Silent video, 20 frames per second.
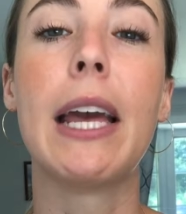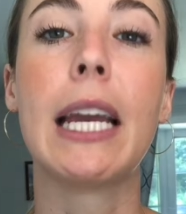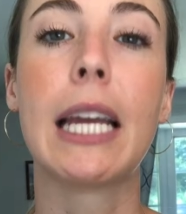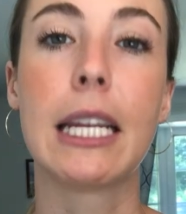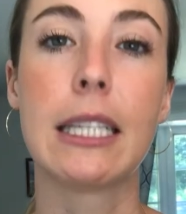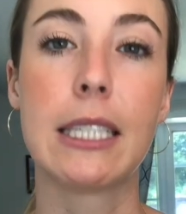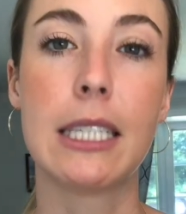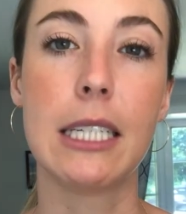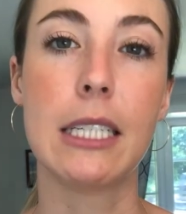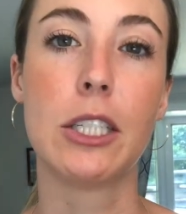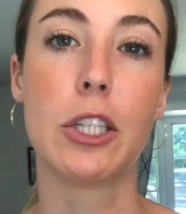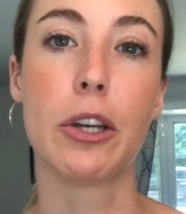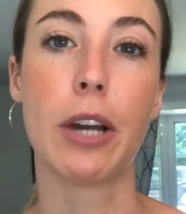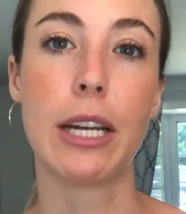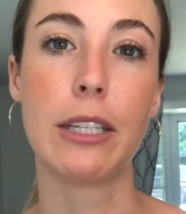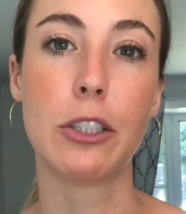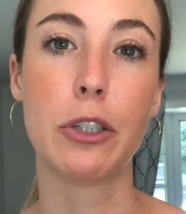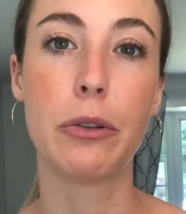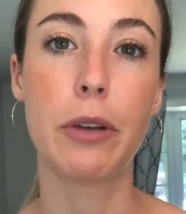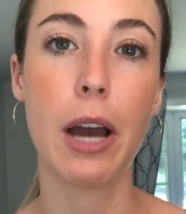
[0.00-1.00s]
it gets easier
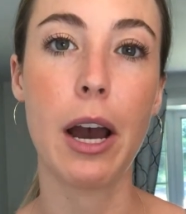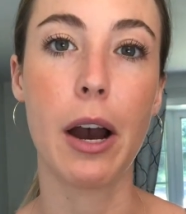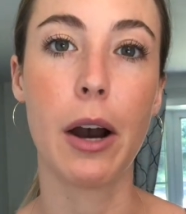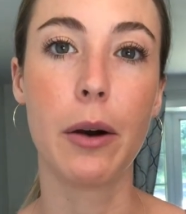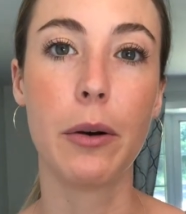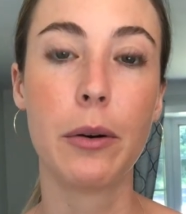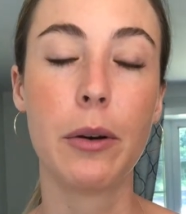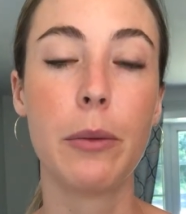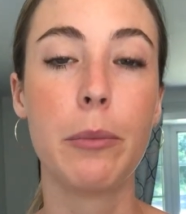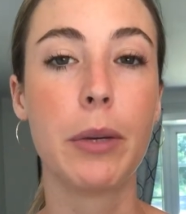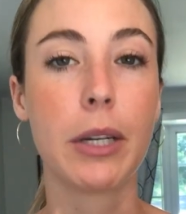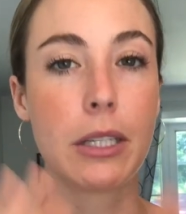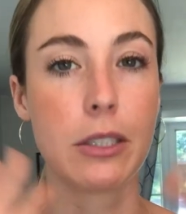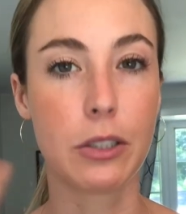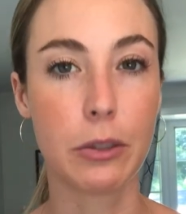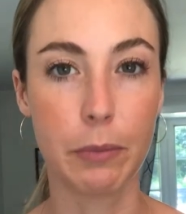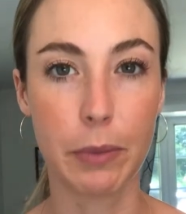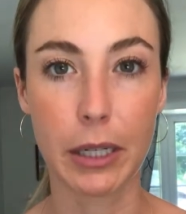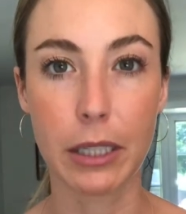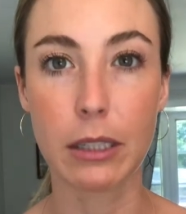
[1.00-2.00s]
as you go because
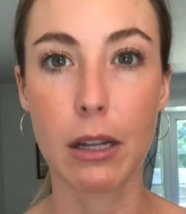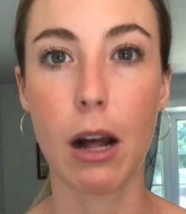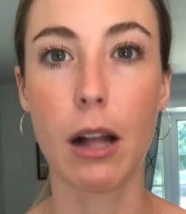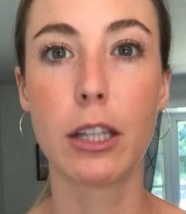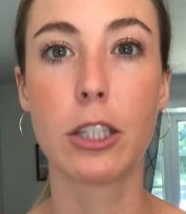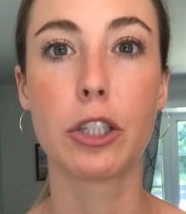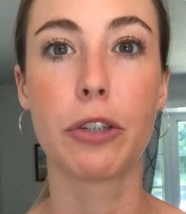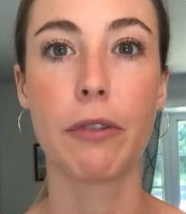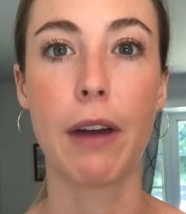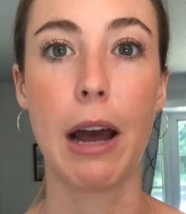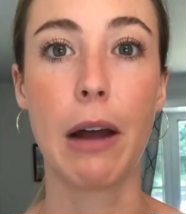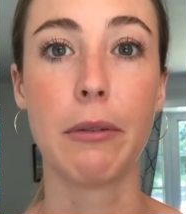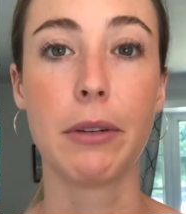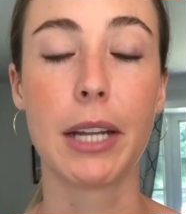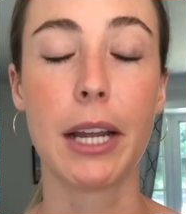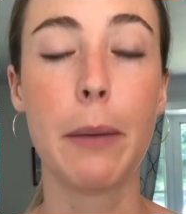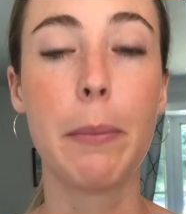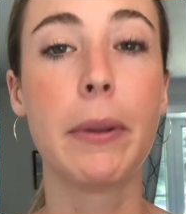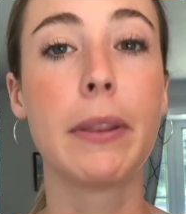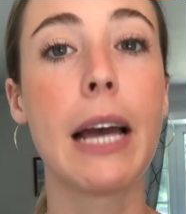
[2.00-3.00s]
you build knowledge around
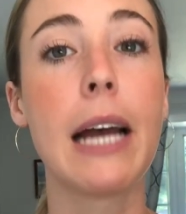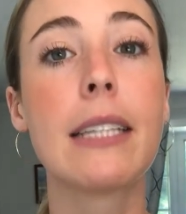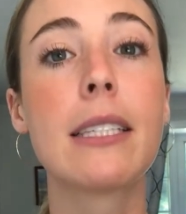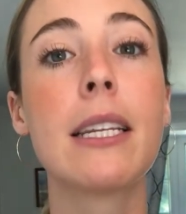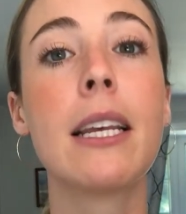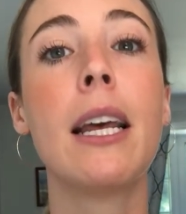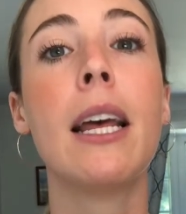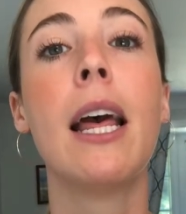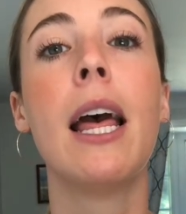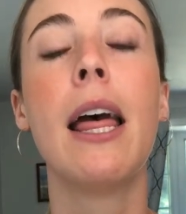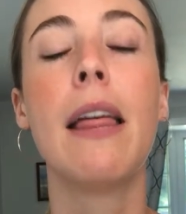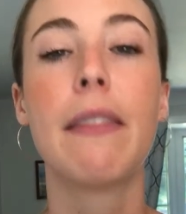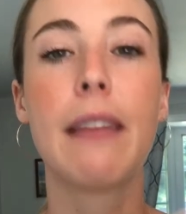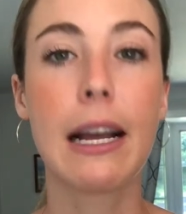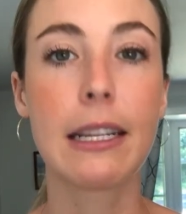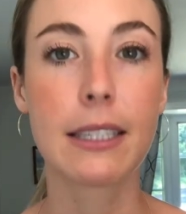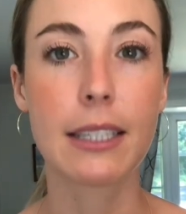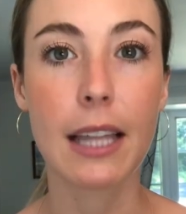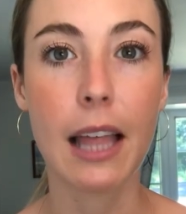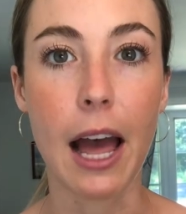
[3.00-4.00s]
it. But
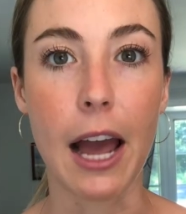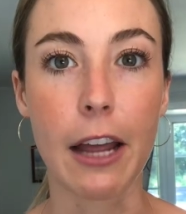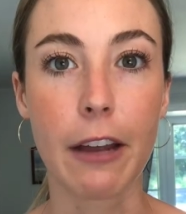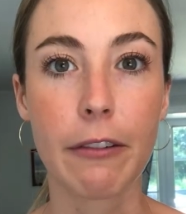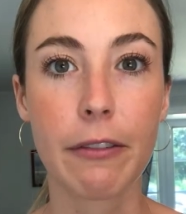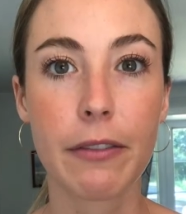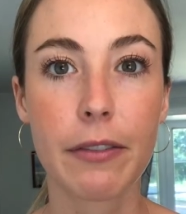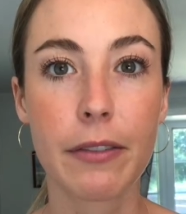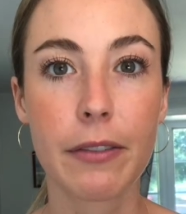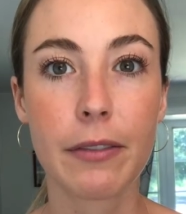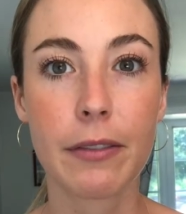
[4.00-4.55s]
that's life.